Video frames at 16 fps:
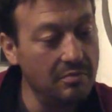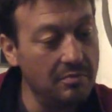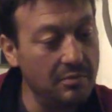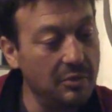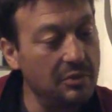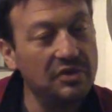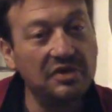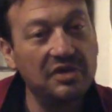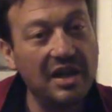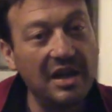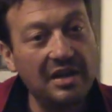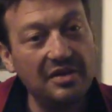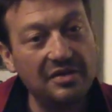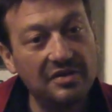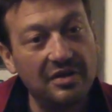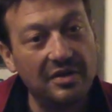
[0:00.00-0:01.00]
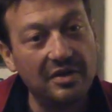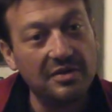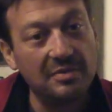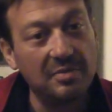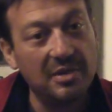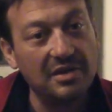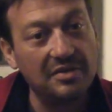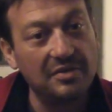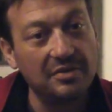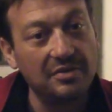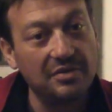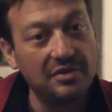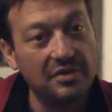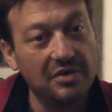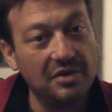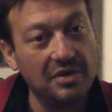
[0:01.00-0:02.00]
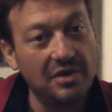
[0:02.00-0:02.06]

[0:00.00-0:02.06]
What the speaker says: more standard sized pencils.